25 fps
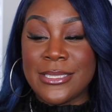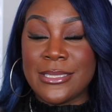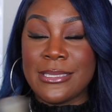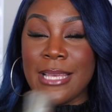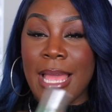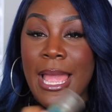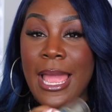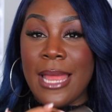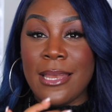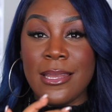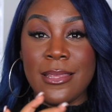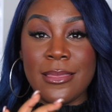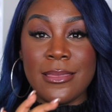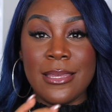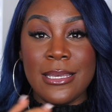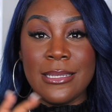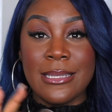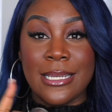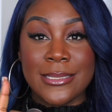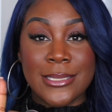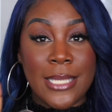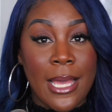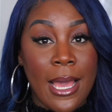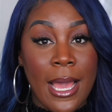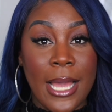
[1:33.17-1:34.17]
so anything
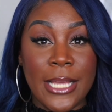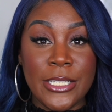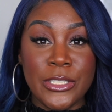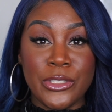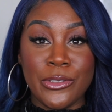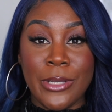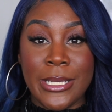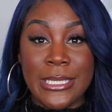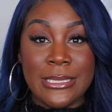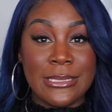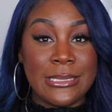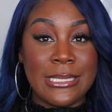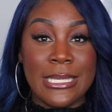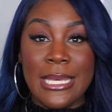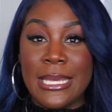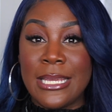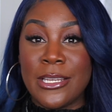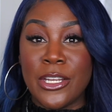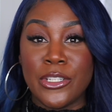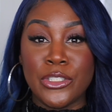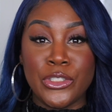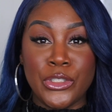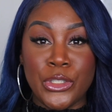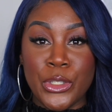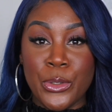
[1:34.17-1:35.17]
that's
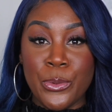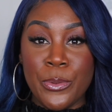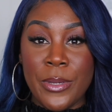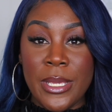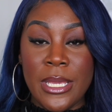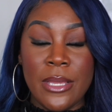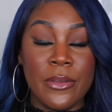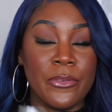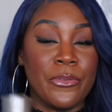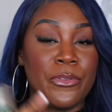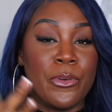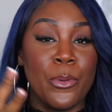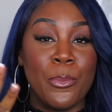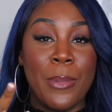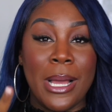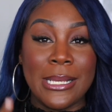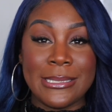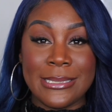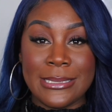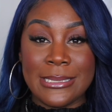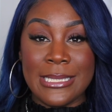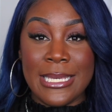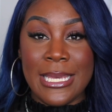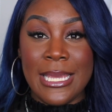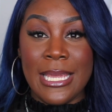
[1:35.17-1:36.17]
hydrating, dewy for my
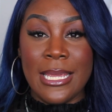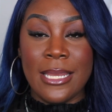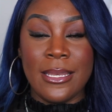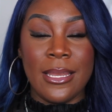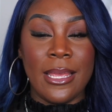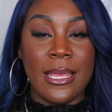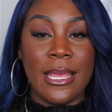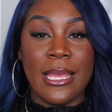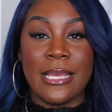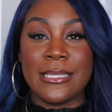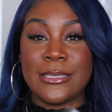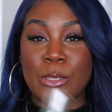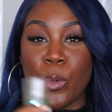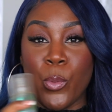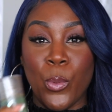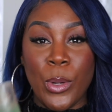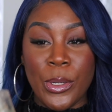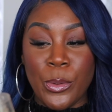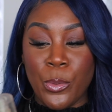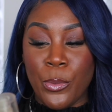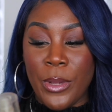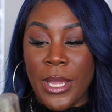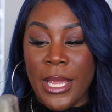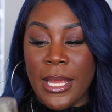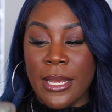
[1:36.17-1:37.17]
skin is a
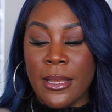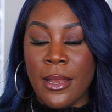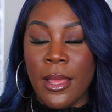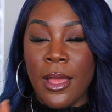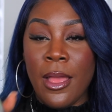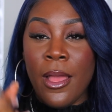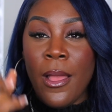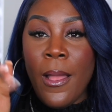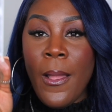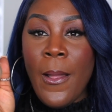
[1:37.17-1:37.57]
win-win.